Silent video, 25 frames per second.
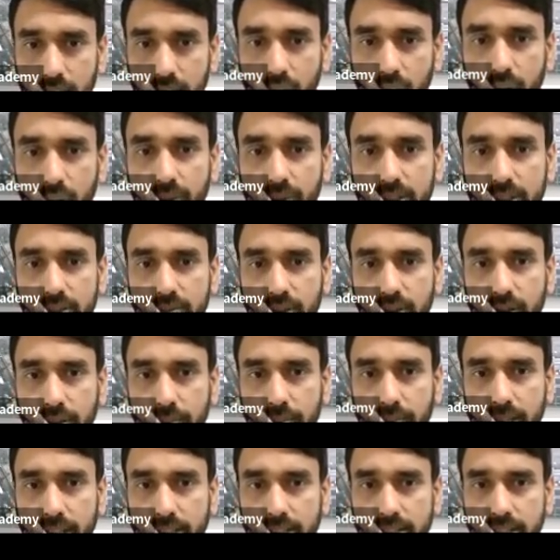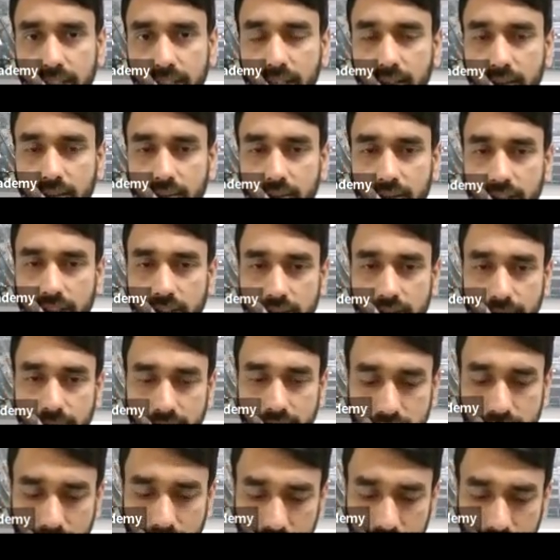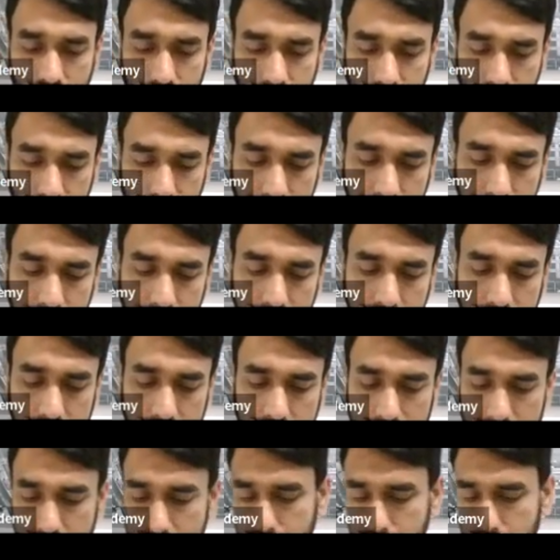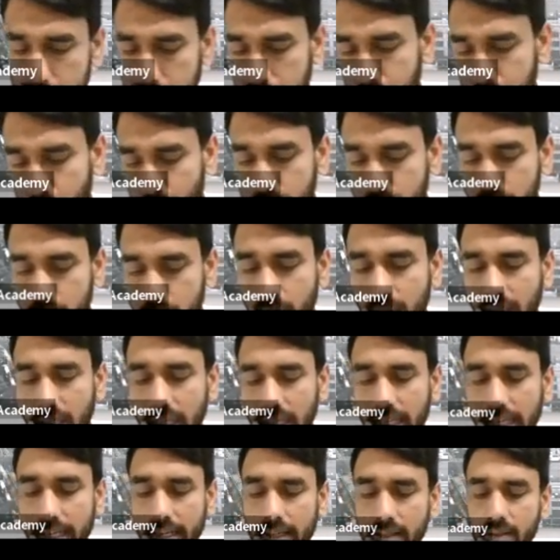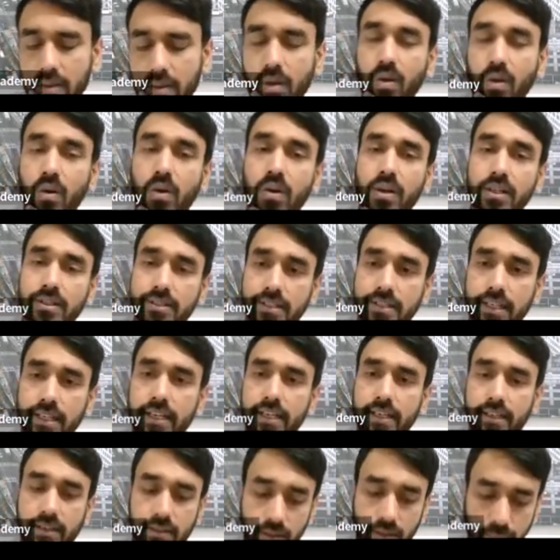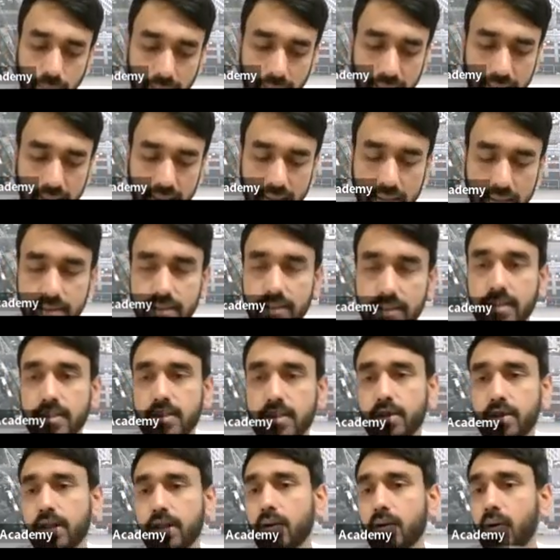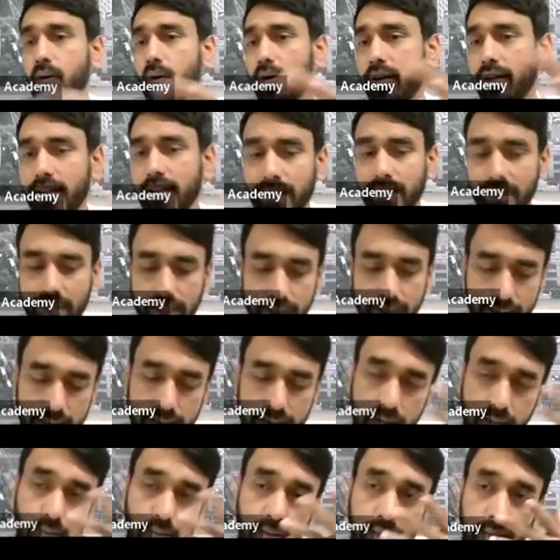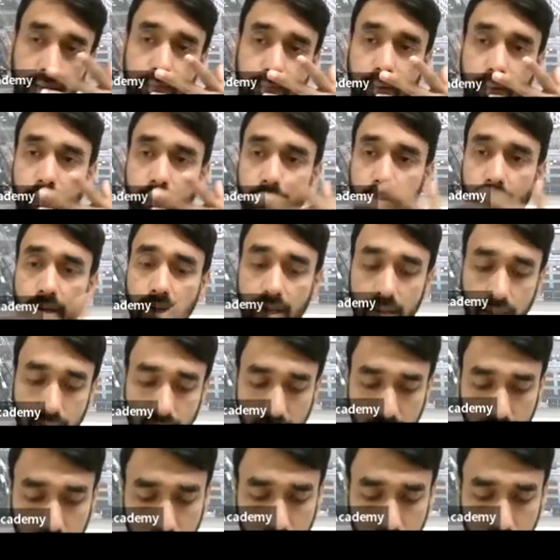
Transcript: roof is formed by sartorius muscle, and posteriorly adductor longus and adductor magnus. So the content is okay, femoral